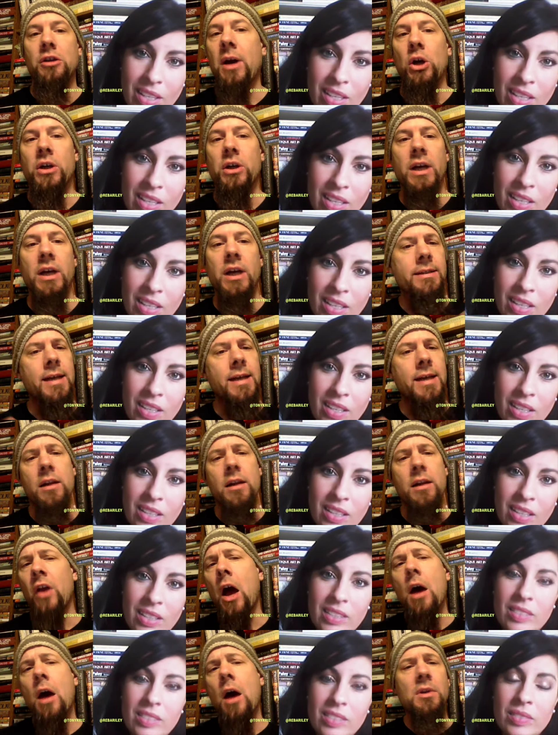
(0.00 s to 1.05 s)
Speaker 1: about God. God is
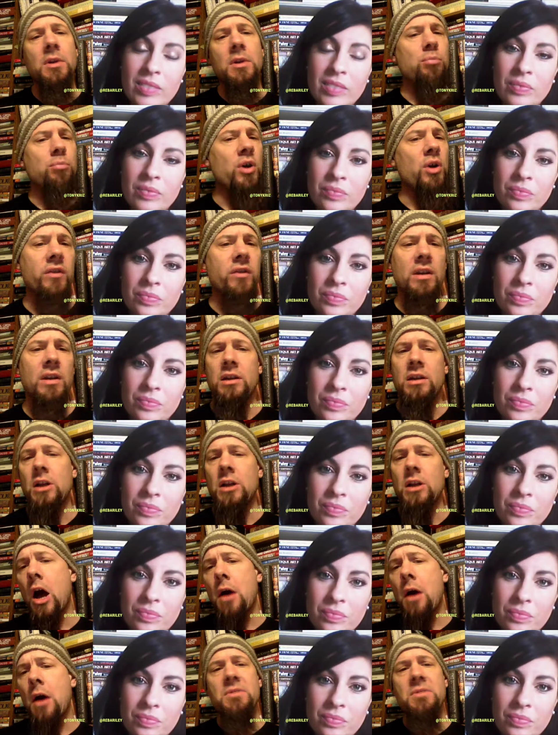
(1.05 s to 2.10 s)
omnipresent and
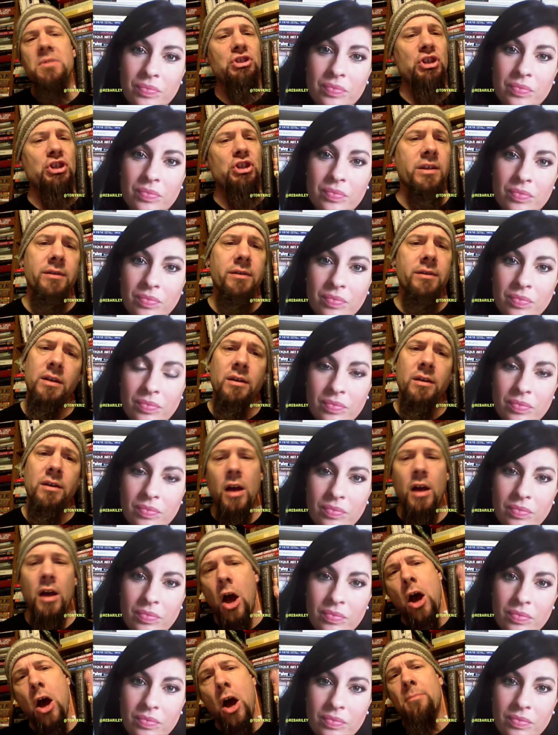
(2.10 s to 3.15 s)
omniscient and
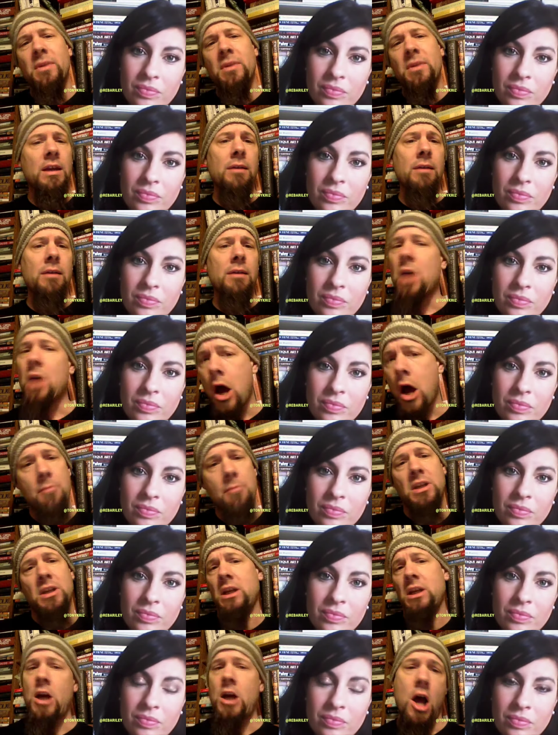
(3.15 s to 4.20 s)
omni
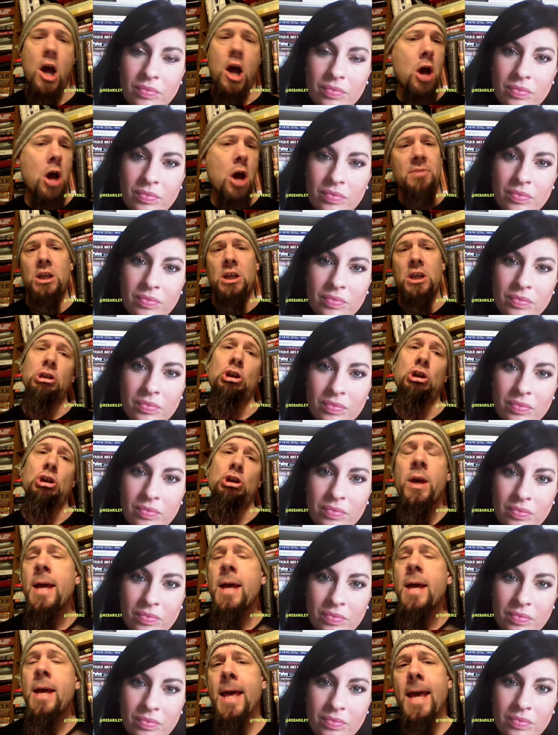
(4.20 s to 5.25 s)
omni omni, you know.
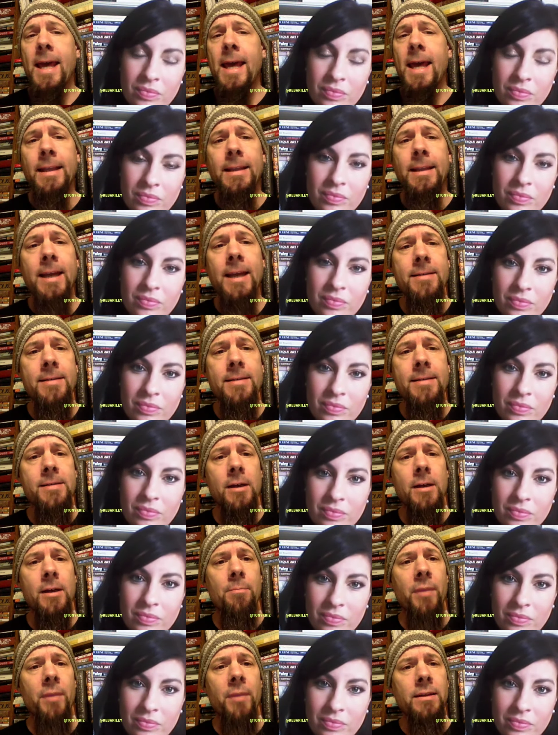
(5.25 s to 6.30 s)
And yet
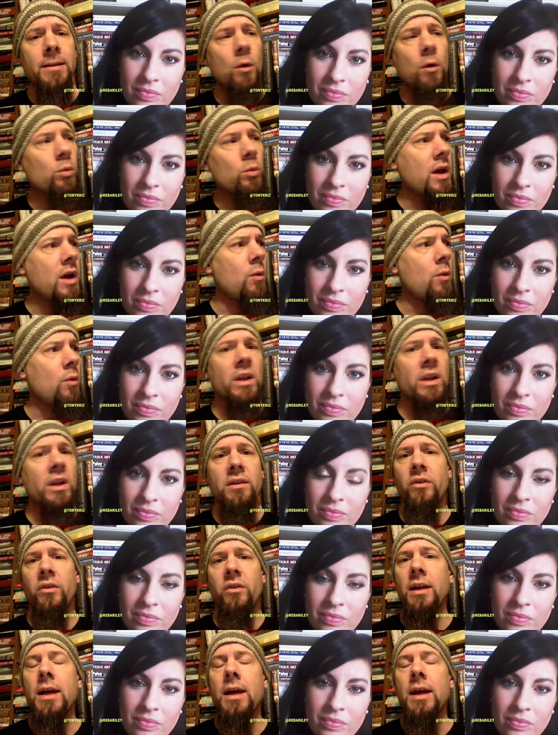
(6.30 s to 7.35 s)
um, and yet we're not willing to
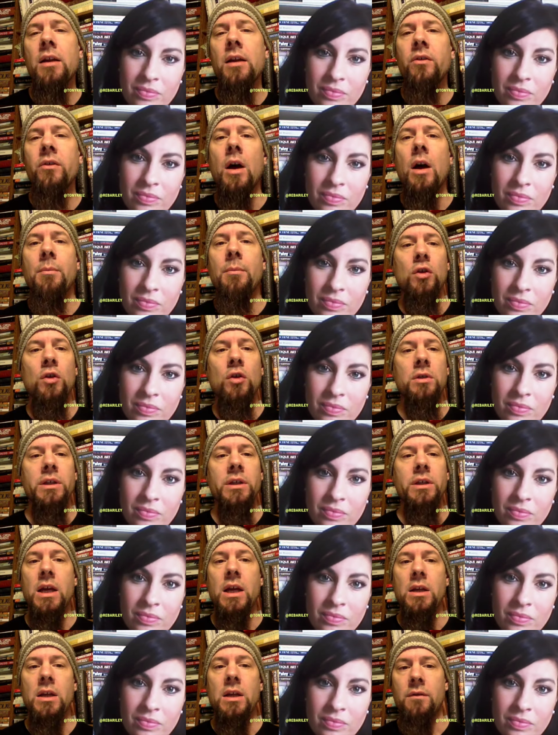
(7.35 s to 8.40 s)
say God is
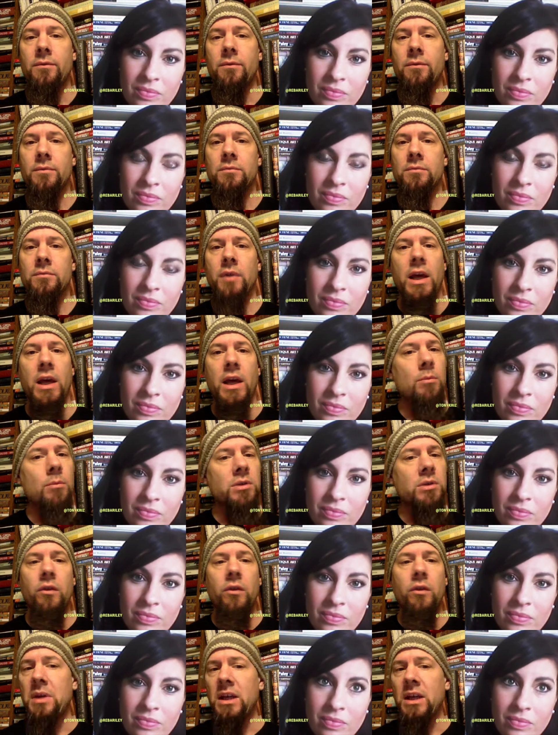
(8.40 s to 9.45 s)
omni-creative, able to
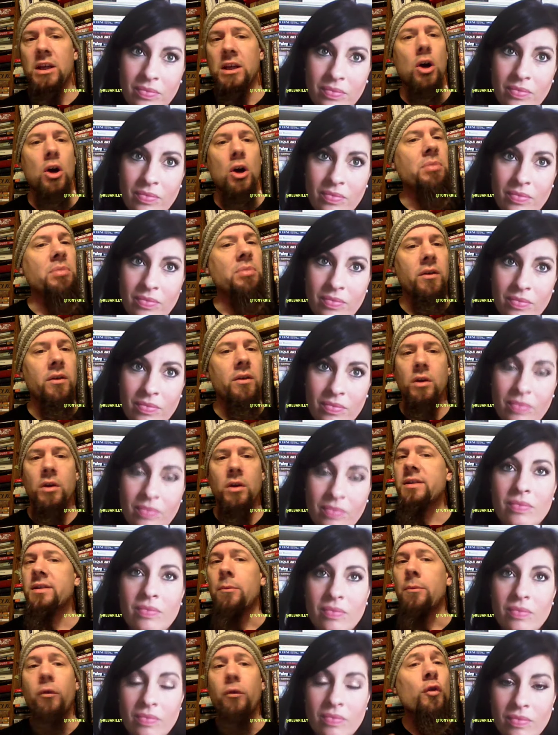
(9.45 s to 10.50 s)
speak in all places at all
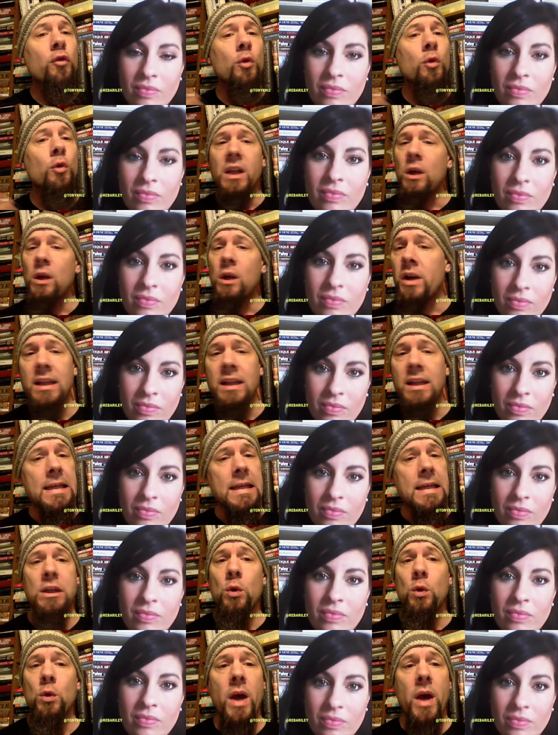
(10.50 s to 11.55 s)
times through anyone in
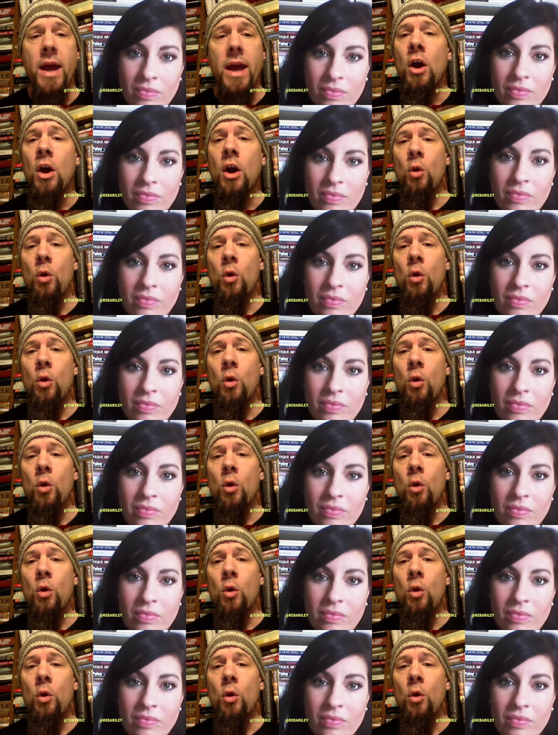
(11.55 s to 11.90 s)
any way.